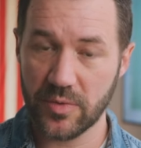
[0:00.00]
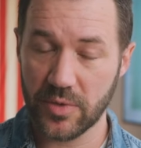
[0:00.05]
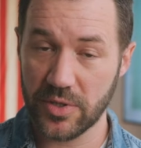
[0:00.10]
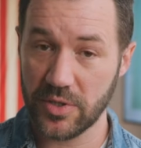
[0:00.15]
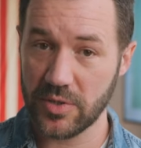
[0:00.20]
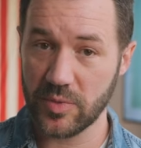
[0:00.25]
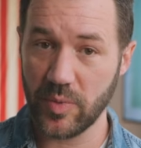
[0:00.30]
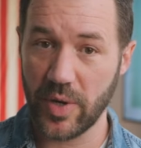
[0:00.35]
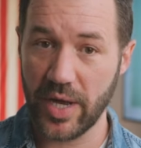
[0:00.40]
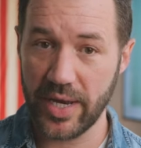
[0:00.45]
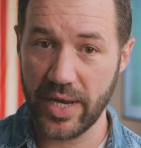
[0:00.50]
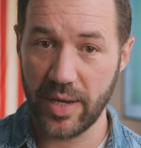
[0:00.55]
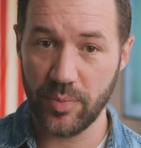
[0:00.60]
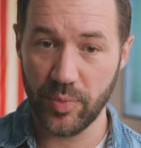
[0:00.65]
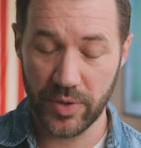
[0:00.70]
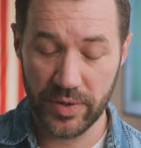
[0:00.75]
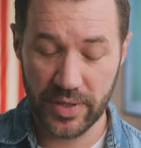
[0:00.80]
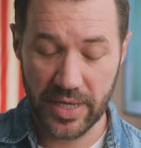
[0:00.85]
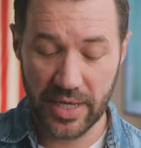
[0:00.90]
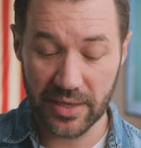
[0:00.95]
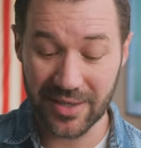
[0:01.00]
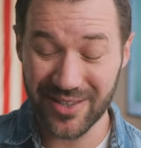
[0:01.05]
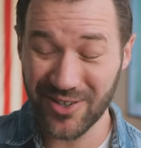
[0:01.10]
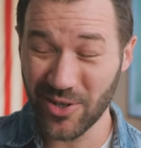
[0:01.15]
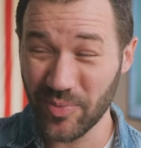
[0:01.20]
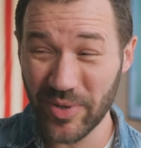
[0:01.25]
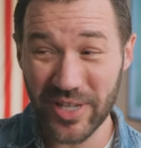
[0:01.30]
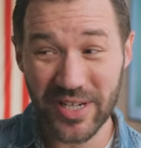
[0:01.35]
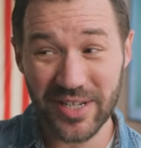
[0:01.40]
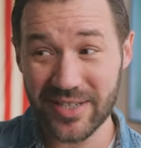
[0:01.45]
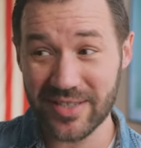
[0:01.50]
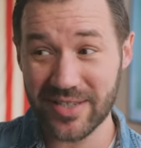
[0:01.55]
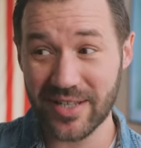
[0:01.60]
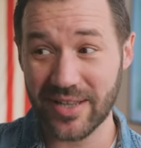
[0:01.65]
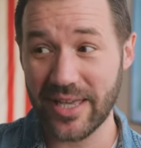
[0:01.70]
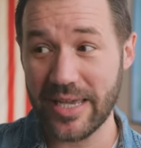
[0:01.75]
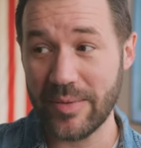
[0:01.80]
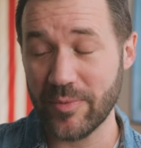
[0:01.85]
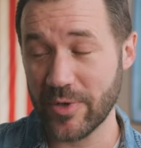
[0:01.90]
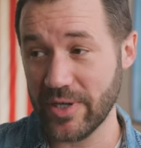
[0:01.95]
which is why I put that little bit of
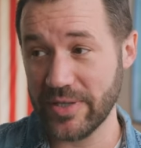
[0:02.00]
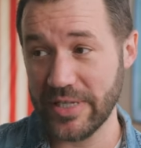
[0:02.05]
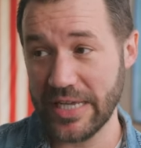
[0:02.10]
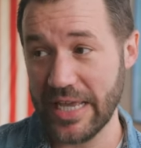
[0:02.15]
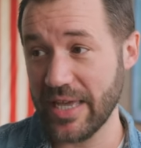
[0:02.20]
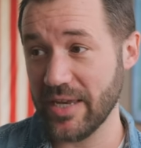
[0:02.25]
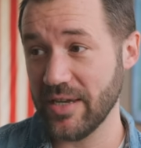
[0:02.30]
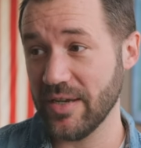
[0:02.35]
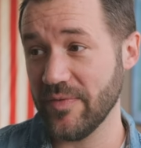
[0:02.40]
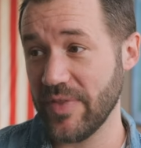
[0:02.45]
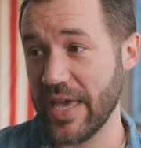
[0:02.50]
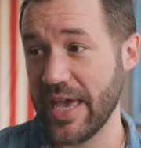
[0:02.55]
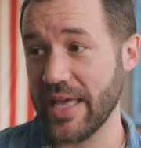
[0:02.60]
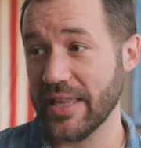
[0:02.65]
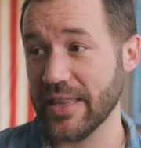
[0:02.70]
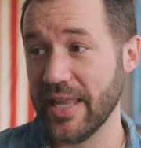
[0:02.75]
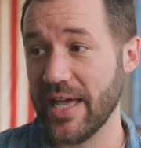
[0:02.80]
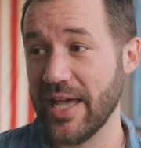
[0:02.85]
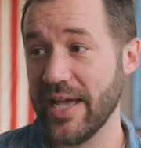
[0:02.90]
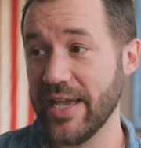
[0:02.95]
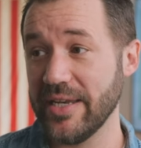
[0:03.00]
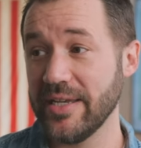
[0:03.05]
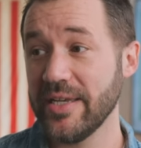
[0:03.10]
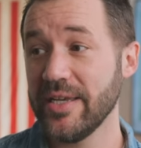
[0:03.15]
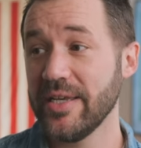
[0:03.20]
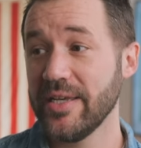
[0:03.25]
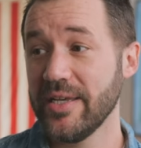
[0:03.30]
disclaimer on the end of that line,